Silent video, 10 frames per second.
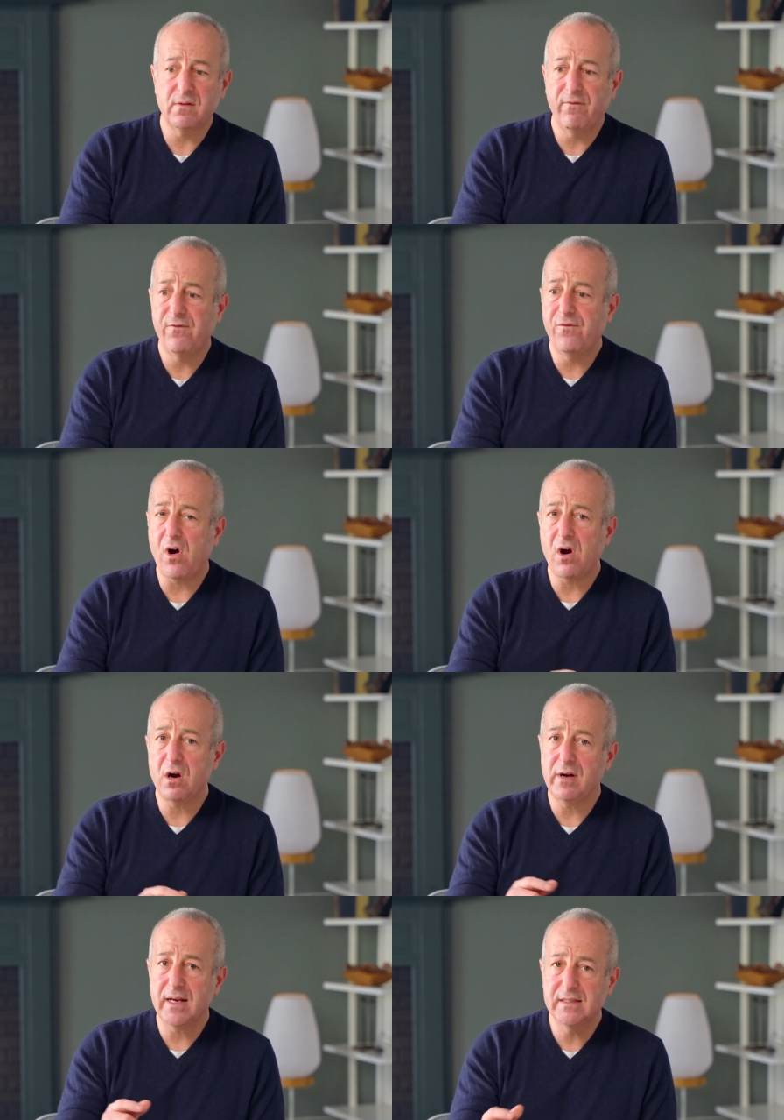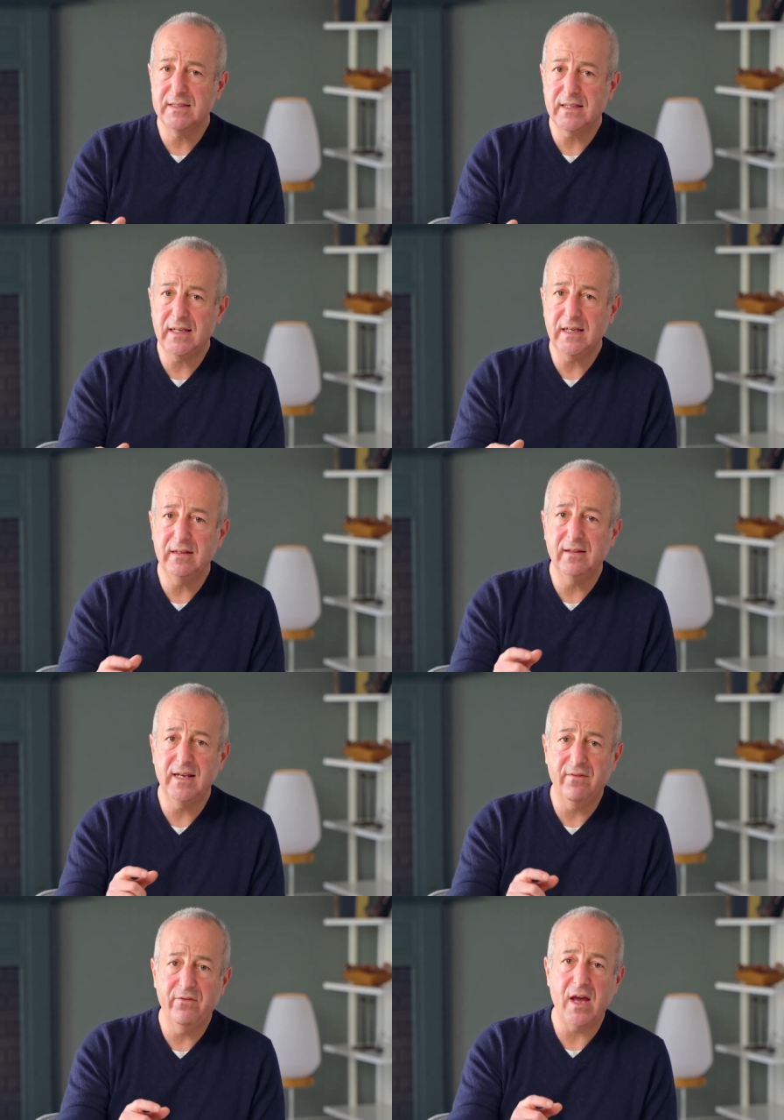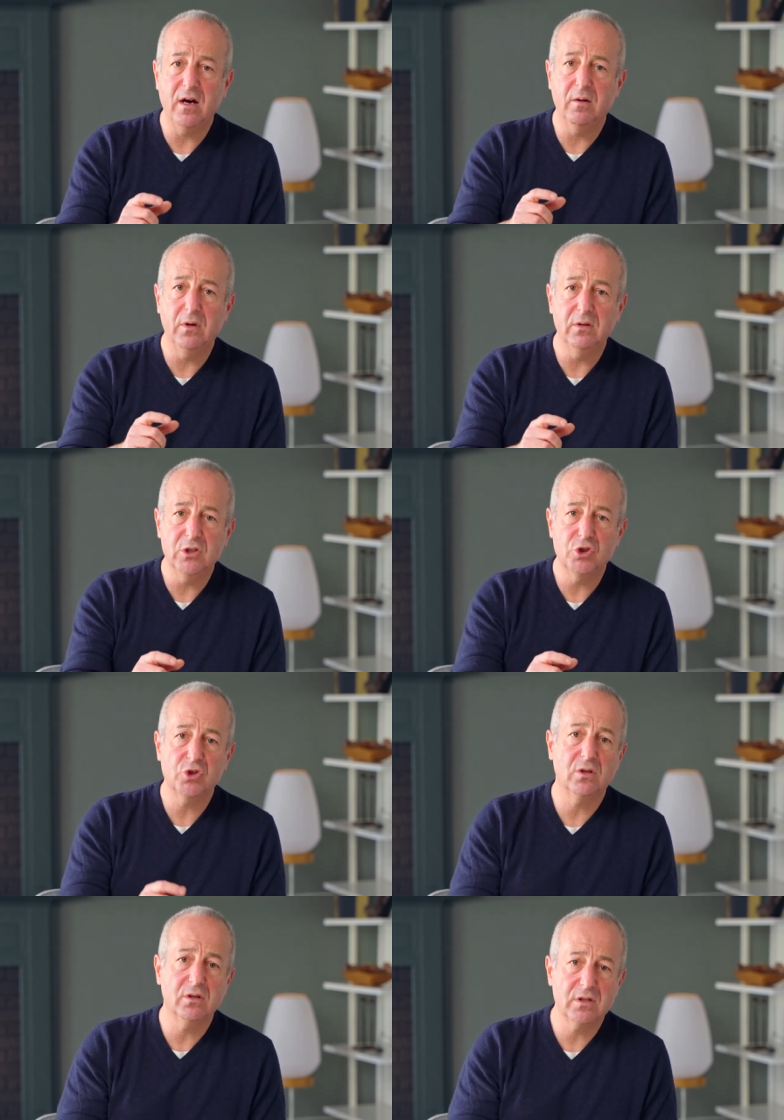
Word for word: far exceed the available insurance